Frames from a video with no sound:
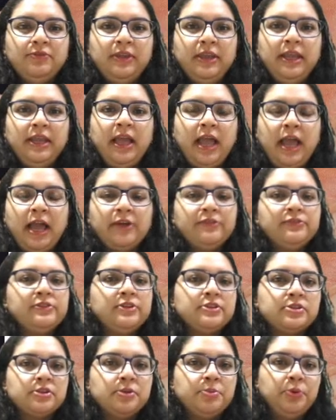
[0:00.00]
we have
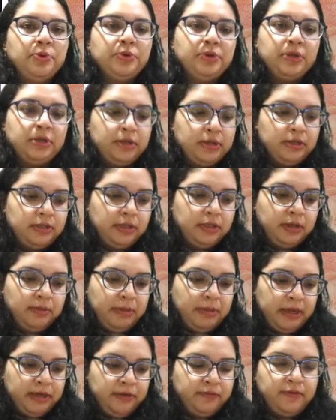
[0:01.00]
distributed the
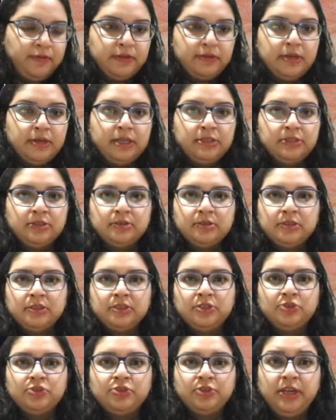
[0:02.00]
manifestations
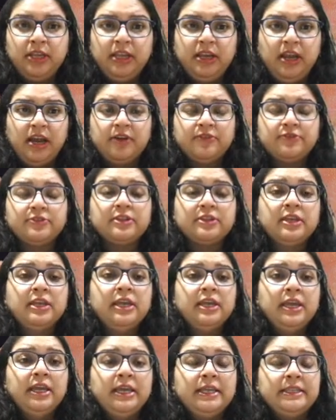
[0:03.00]
into three halves.
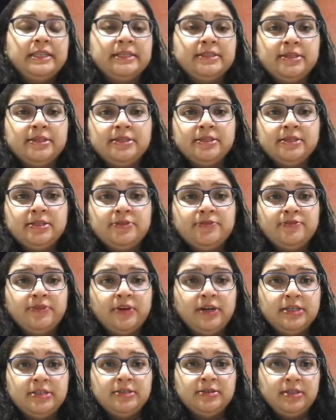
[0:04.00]
This is
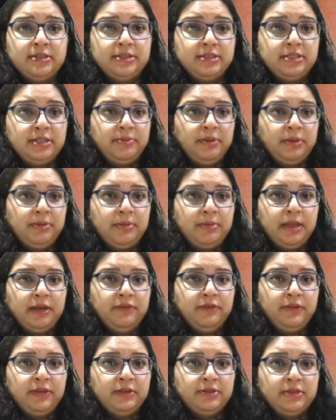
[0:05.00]
first systemic
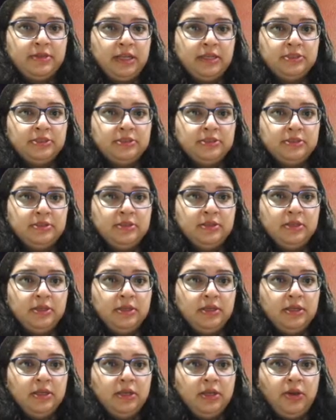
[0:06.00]
manifestation,
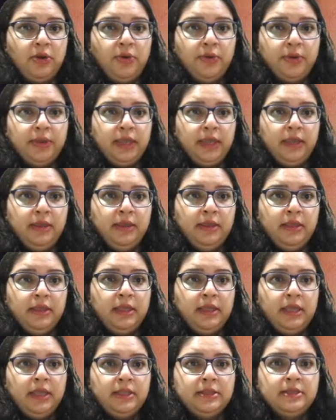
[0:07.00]
okay.
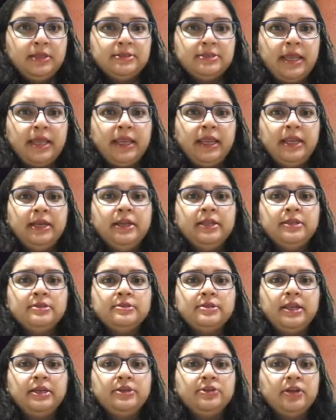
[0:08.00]
The second
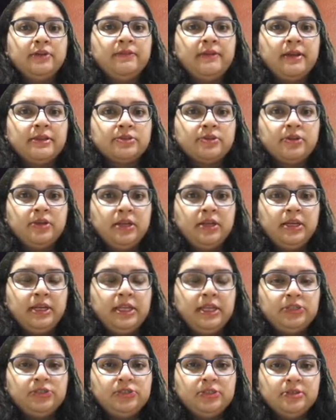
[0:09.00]
is intravascular
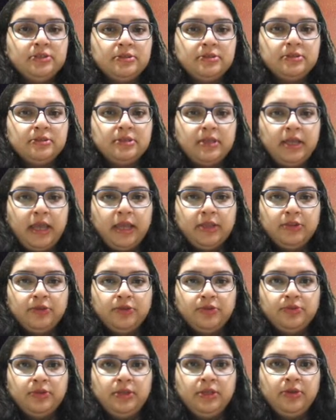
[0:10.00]
lesions, as
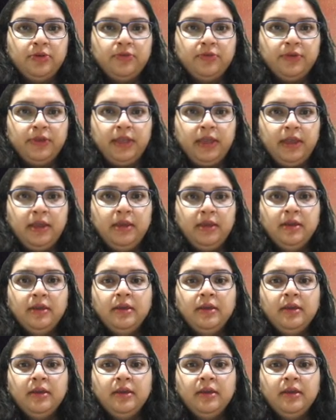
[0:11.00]
you see over here,